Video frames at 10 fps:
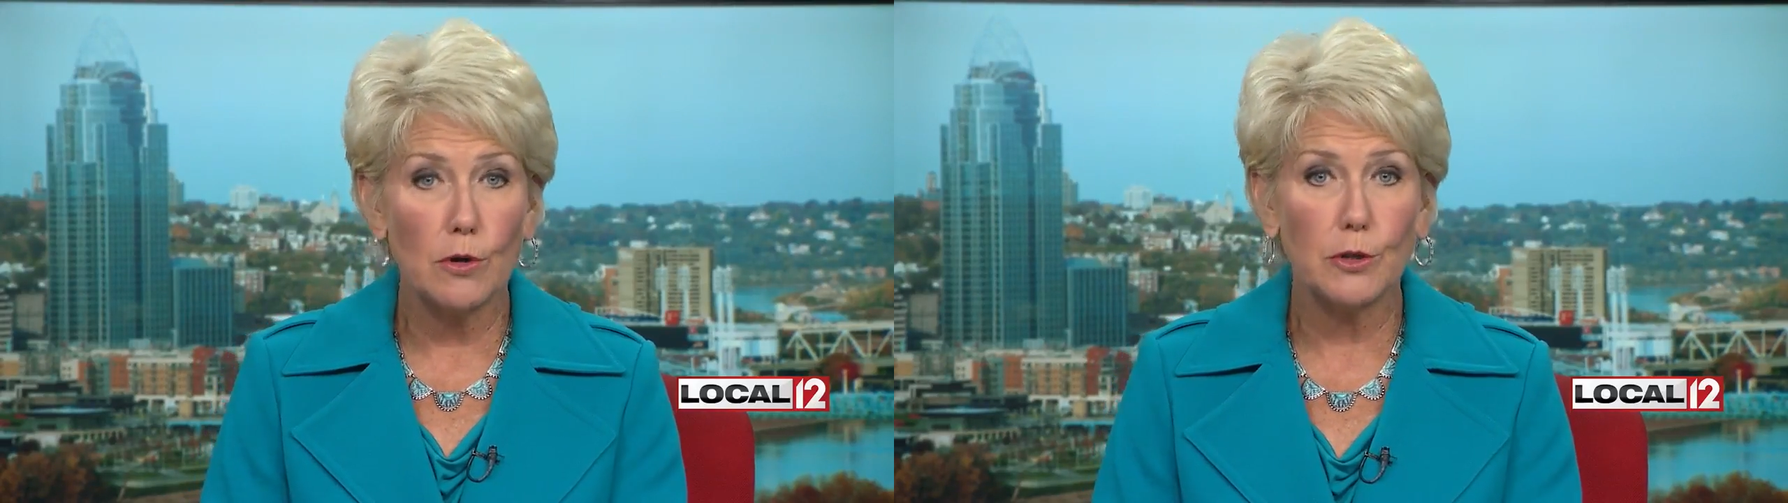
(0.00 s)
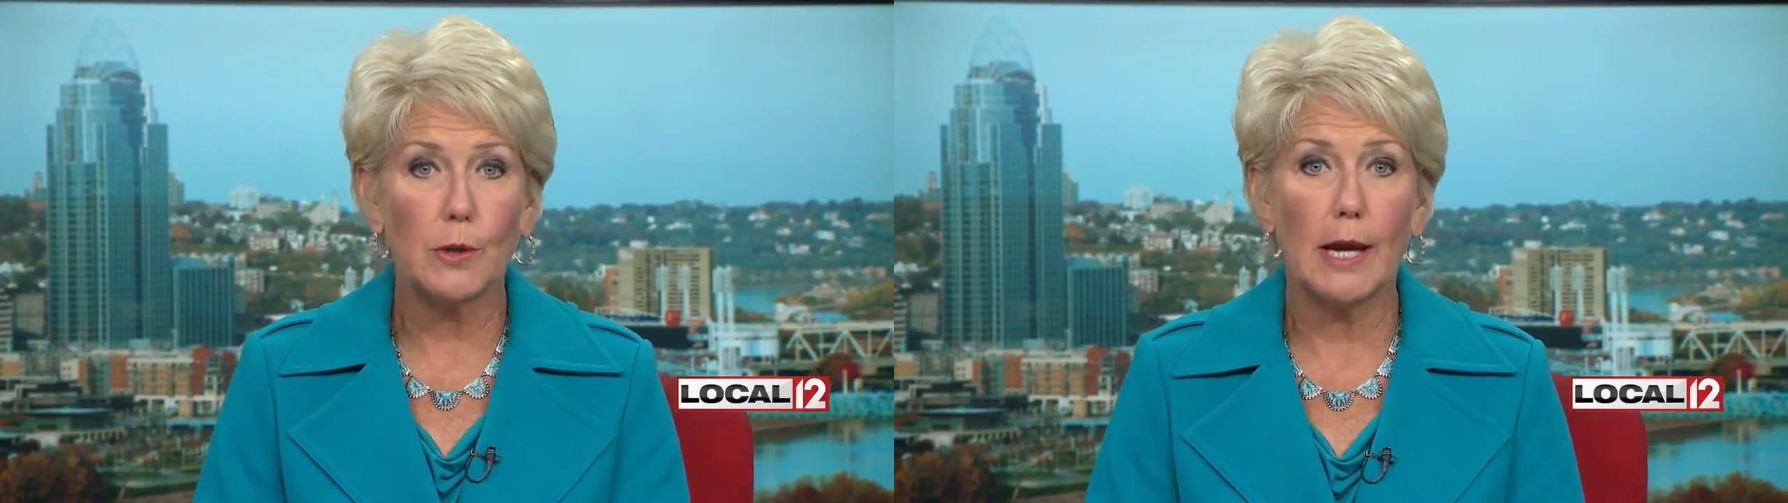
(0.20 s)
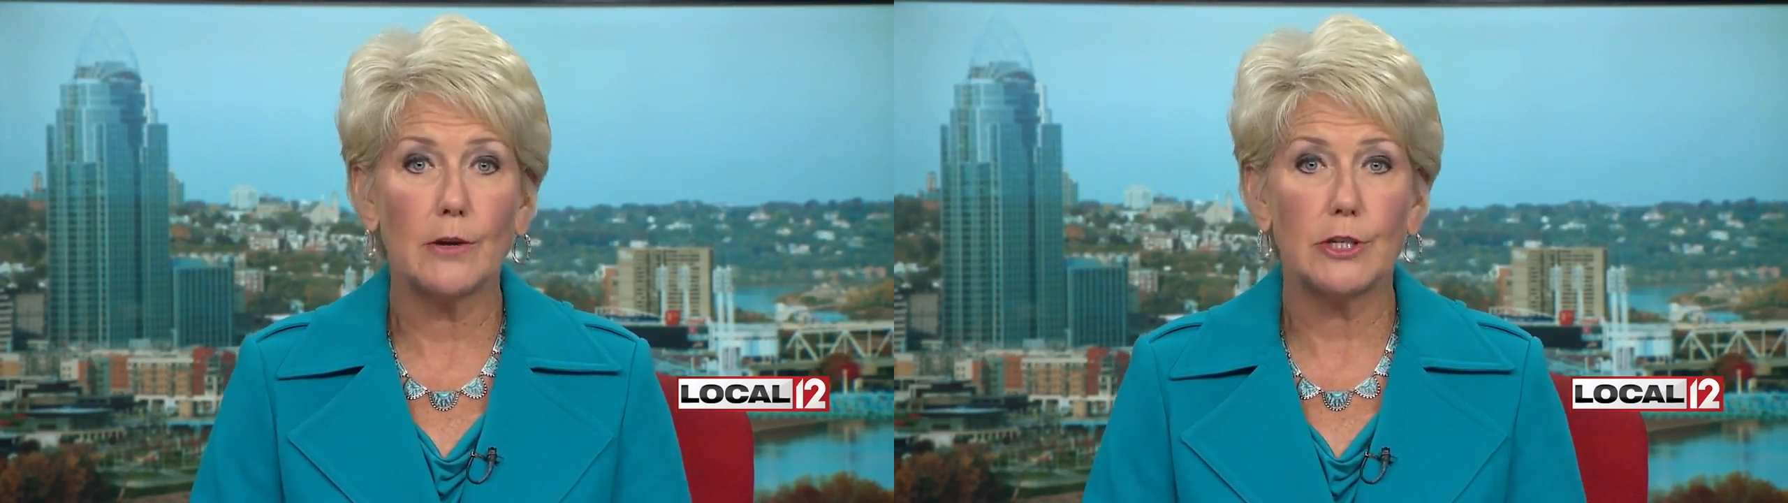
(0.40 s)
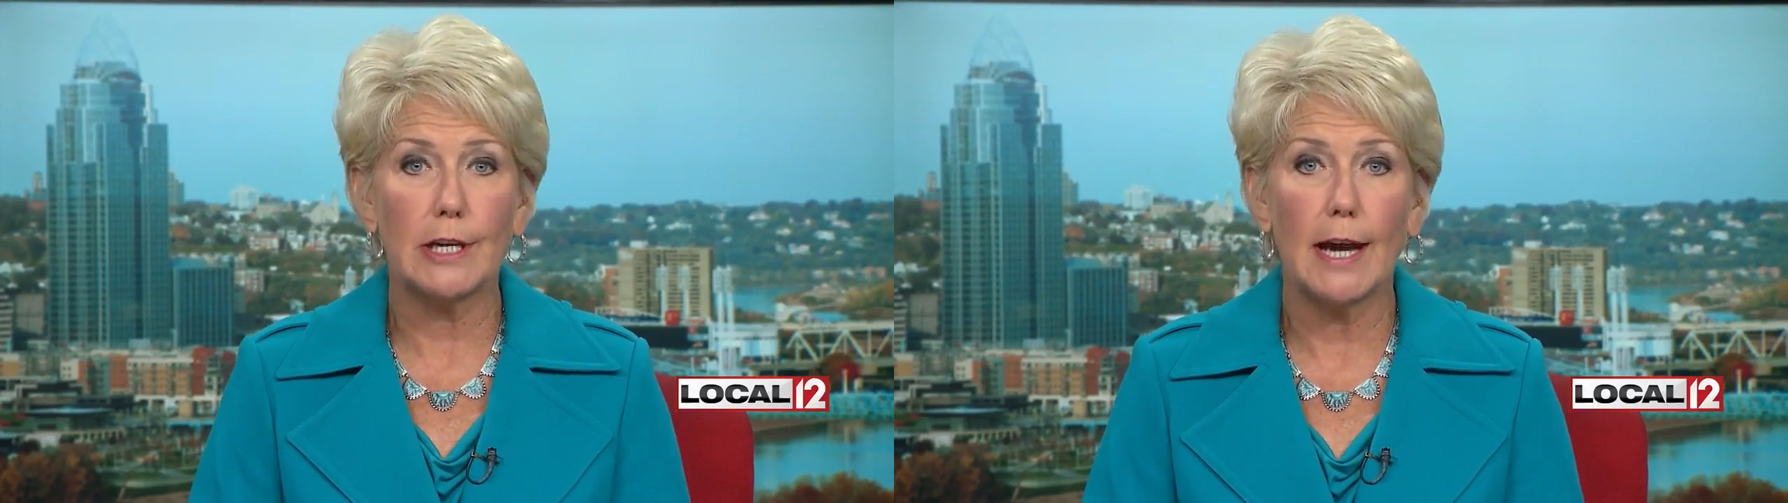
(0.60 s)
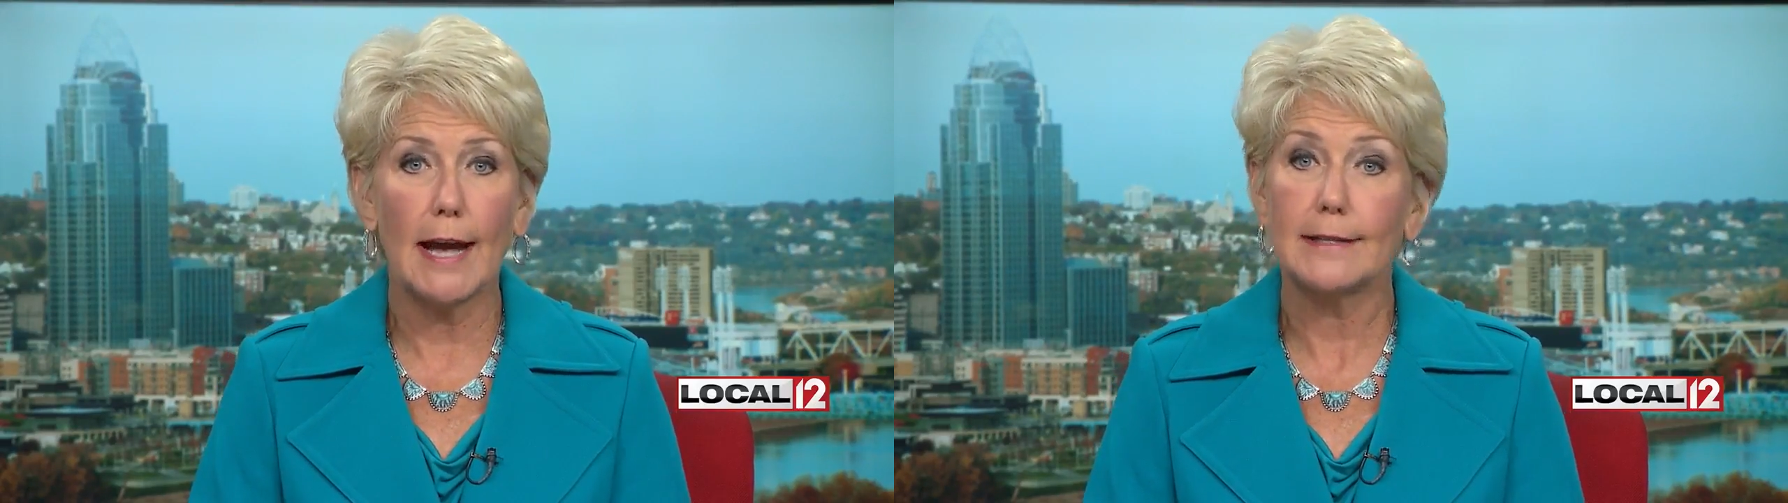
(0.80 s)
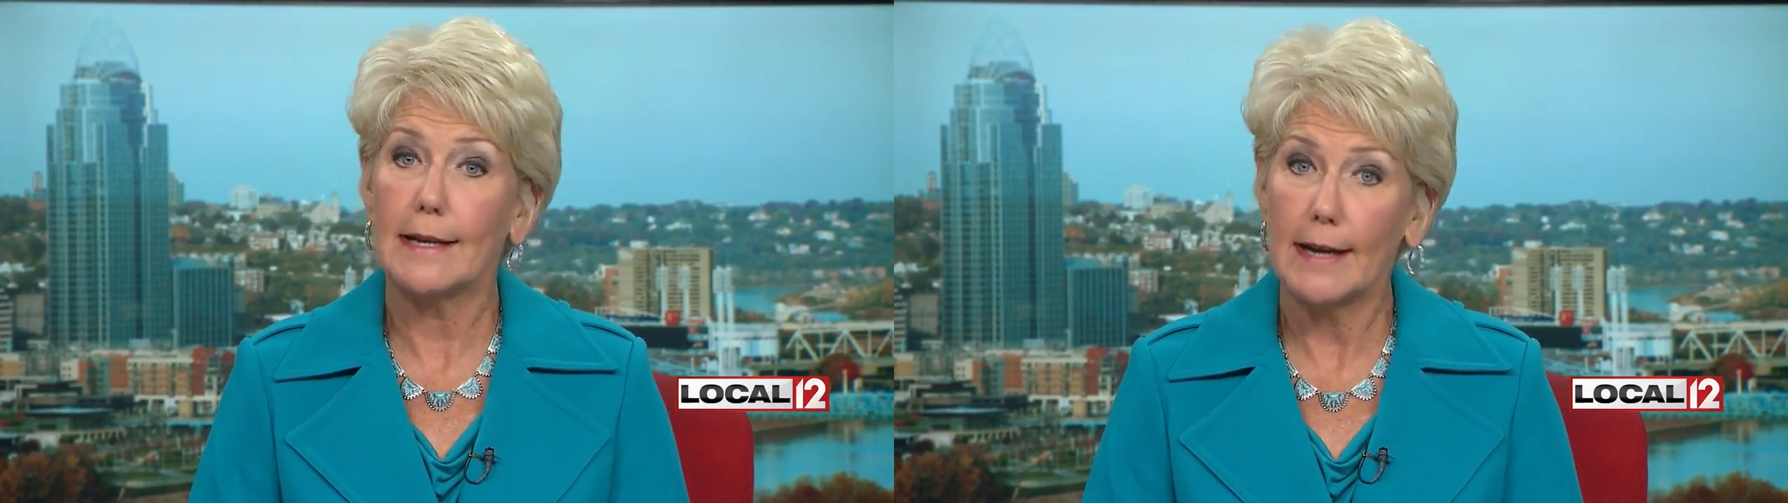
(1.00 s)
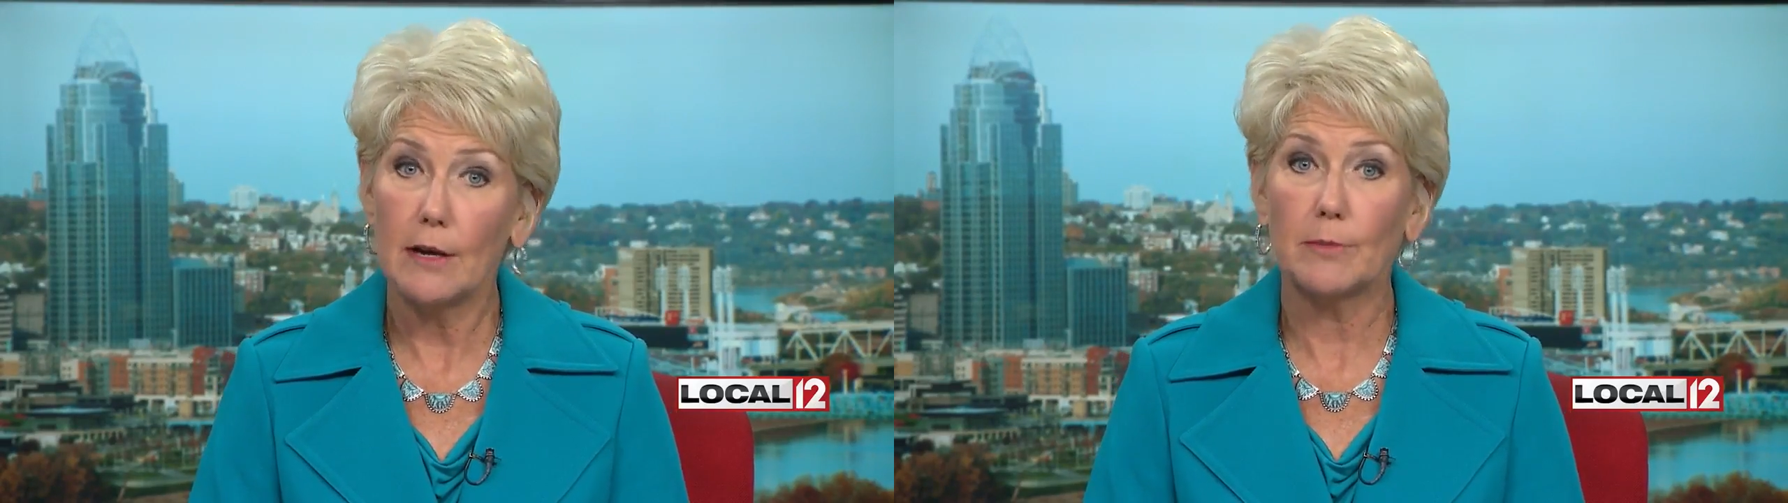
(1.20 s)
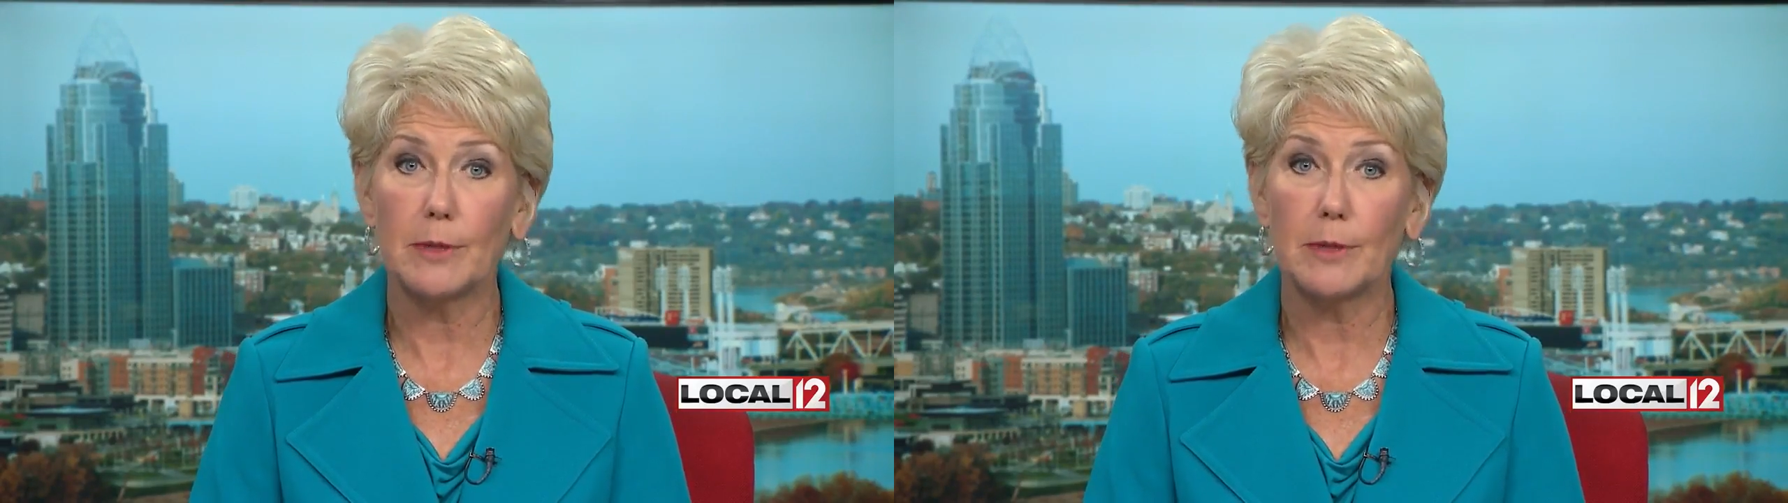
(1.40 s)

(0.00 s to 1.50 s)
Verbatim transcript: Duke Energy has to help